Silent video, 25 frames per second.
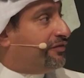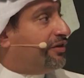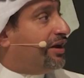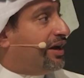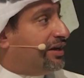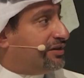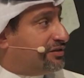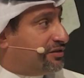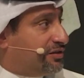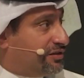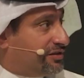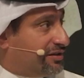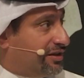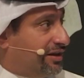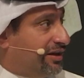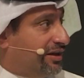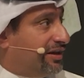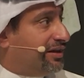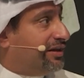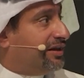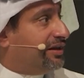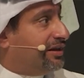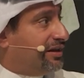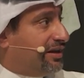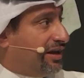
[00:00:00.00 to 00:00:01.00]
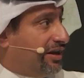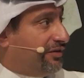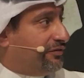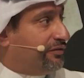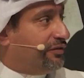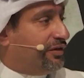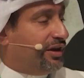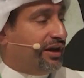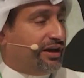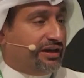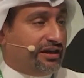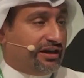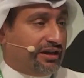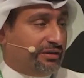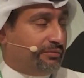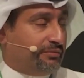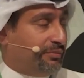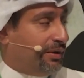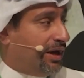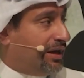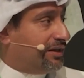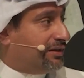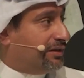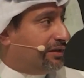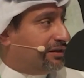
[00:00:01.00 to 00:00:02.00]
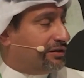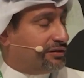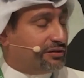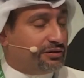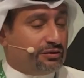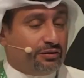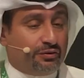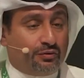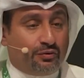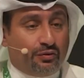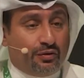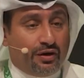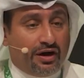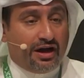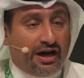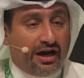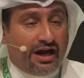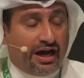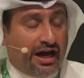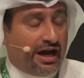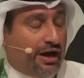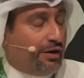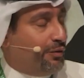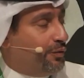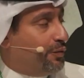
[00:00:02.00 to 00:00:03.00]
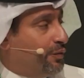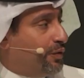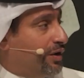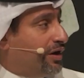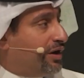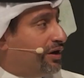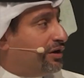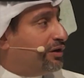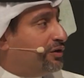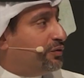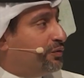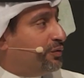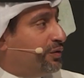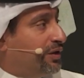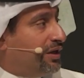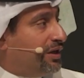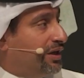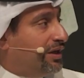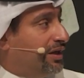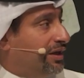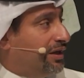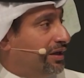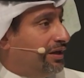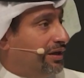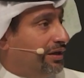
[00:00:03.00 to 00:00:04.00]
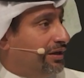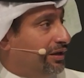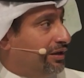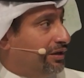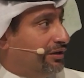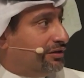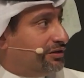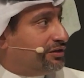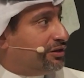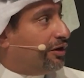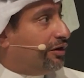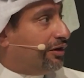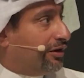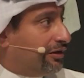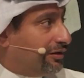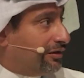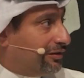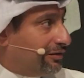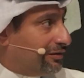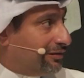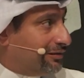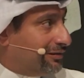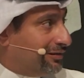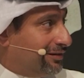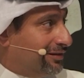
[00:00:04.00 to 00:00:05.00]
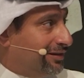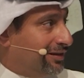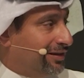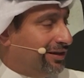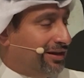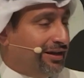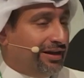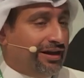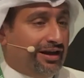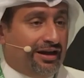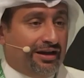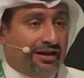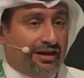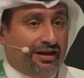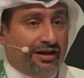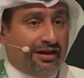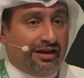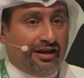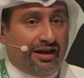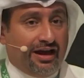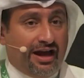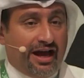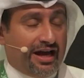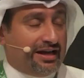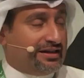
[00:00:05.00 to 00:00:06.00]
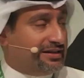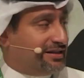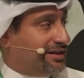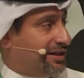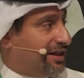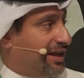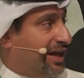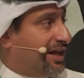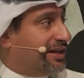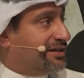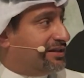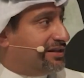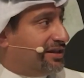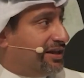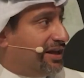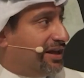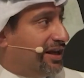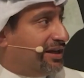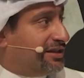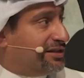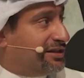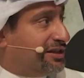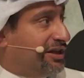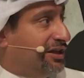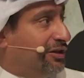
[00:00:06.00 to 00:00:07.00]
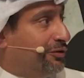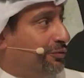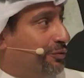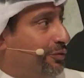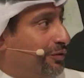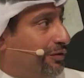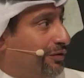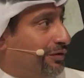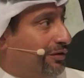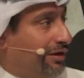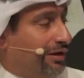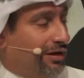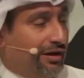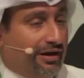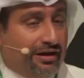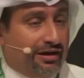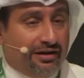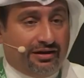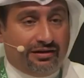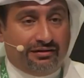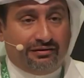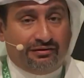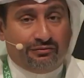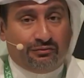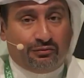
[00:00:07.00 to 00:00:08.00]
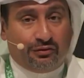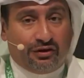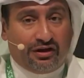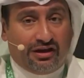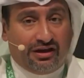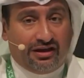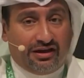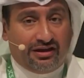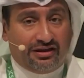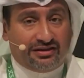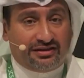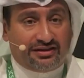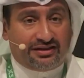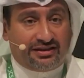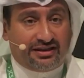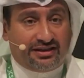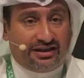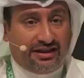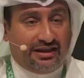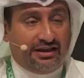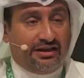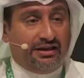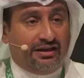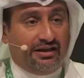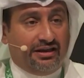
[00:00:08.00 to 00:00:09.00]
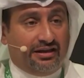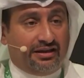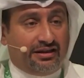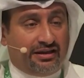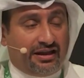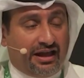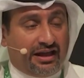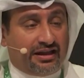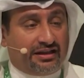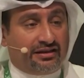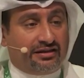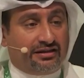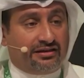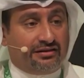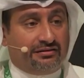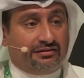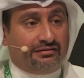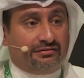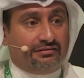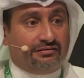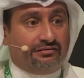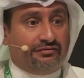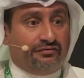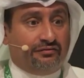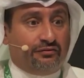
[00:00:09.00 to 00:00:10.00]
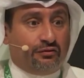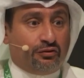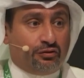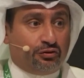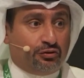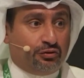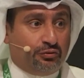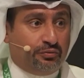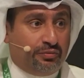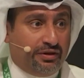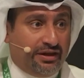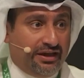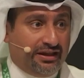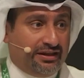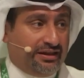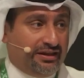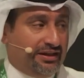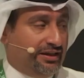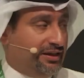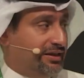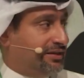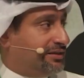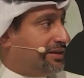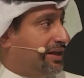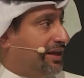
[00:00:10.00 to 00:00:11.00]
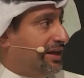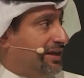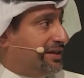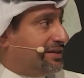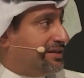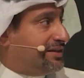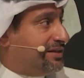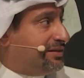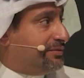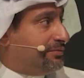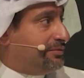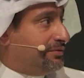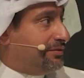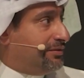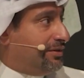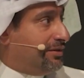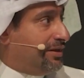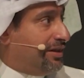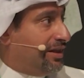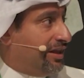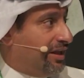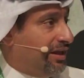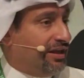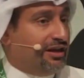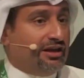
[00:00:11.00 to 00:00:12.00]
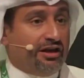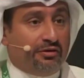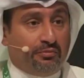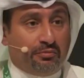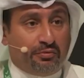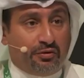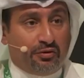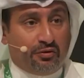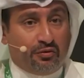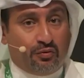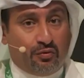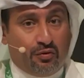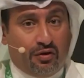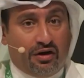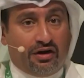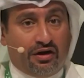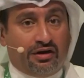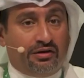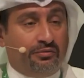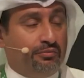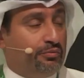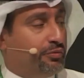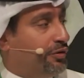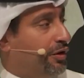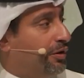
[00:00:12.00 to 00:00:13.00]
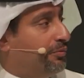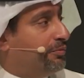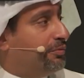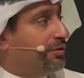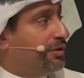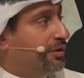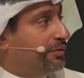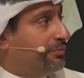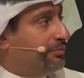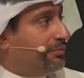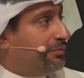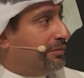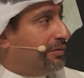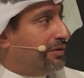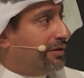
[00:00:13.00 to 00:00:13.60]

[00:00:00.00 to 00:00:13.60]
as you said, never-ending battle. So where do we start? As the NCSC, we see that vulnerabilities is the #1 problem,